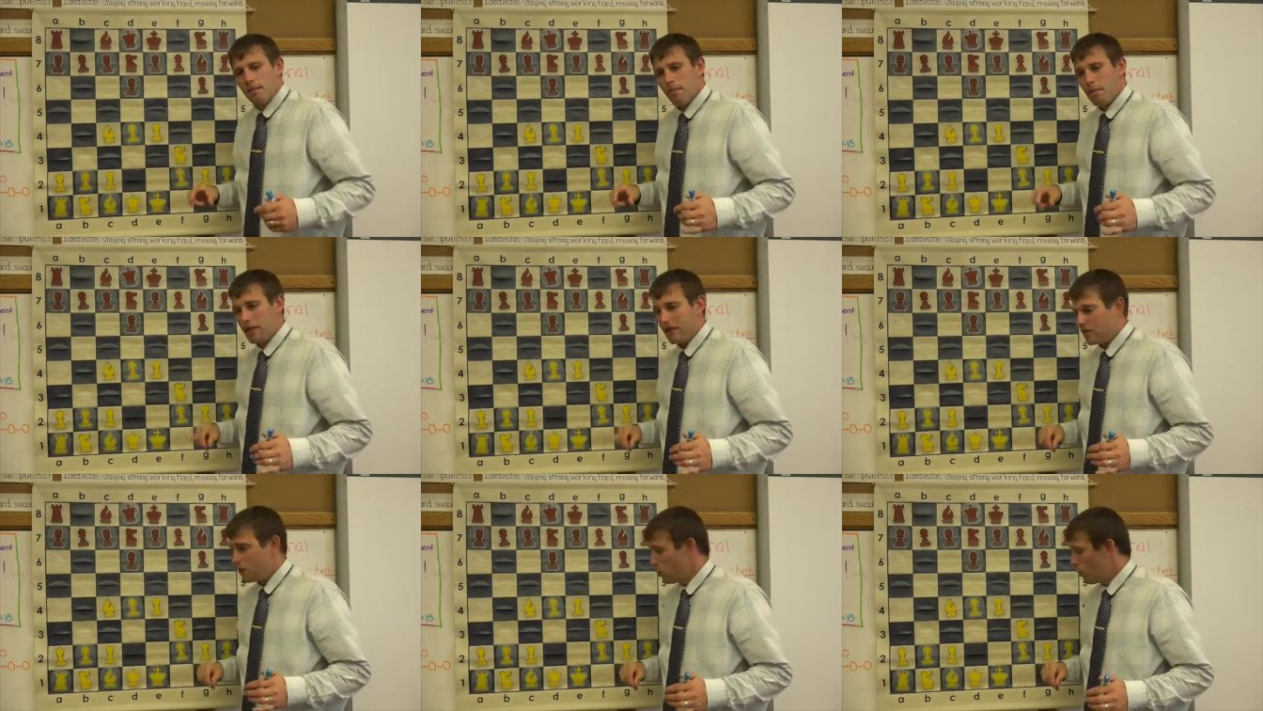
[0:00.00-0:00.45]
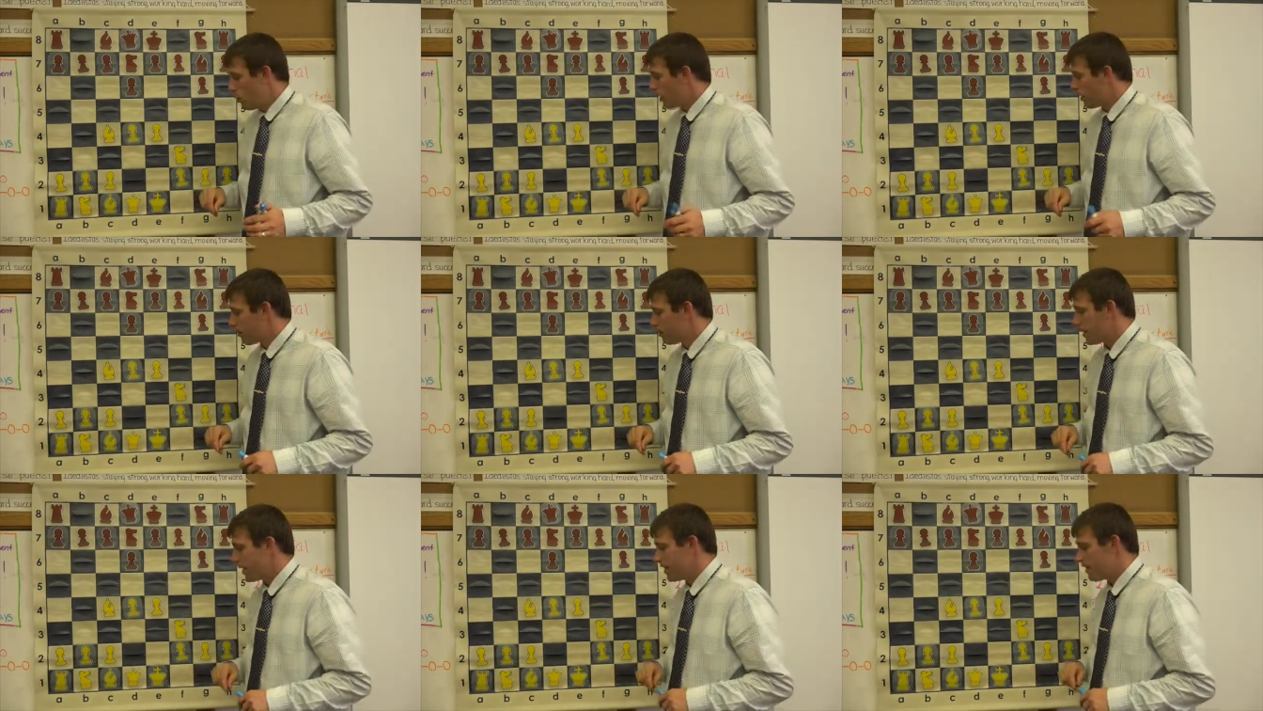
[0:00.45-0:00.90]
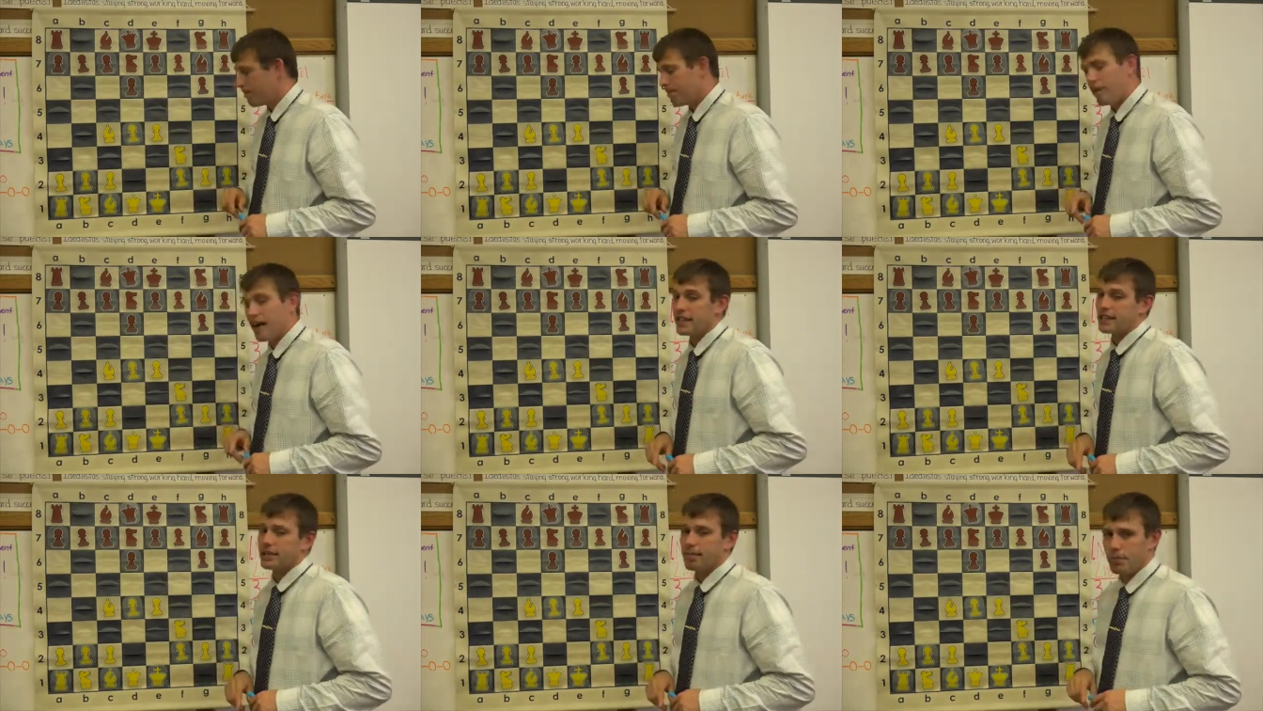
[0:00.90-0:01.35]
But if you want to play the
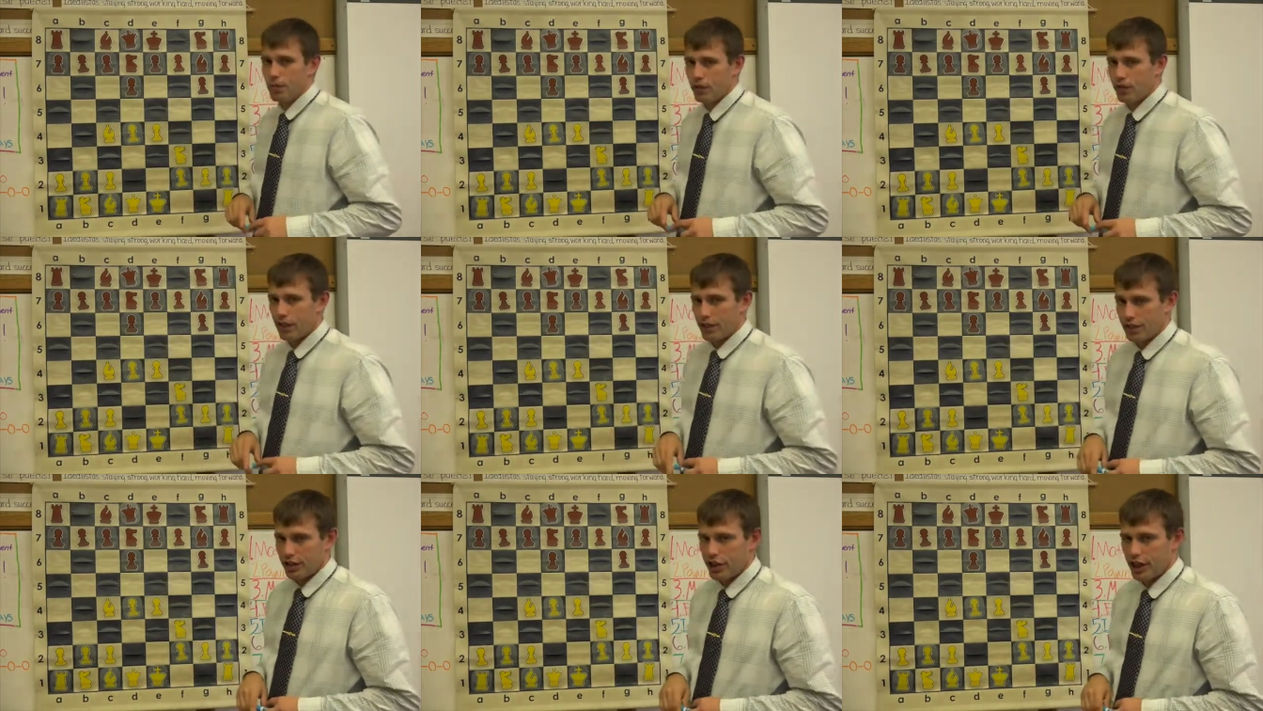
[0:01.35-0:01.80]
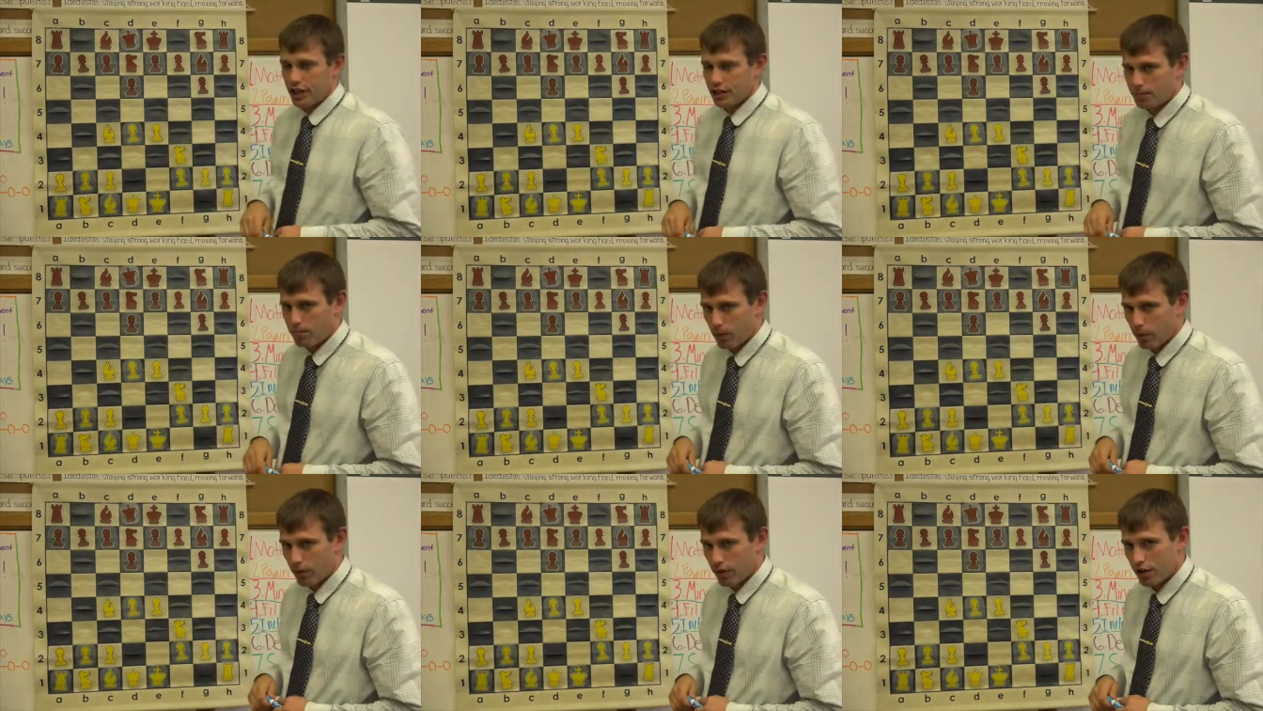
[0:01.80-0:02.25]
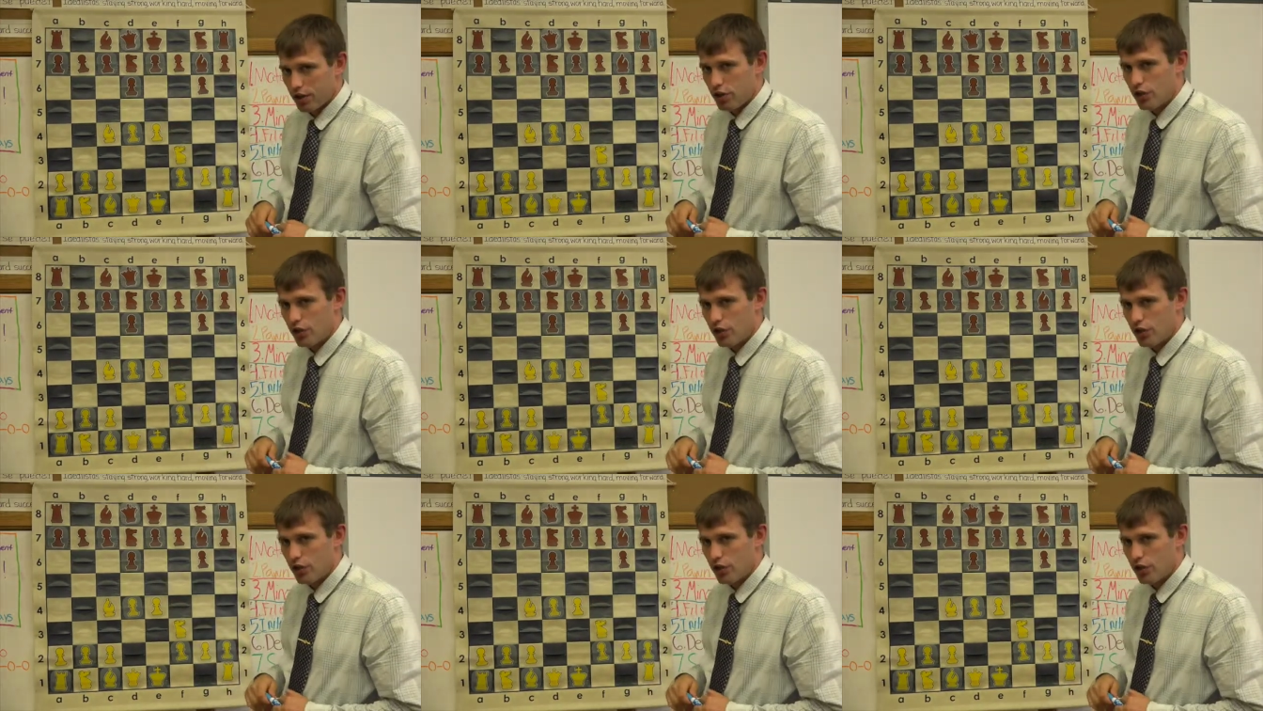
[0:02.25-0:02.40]
best move on a chessboard,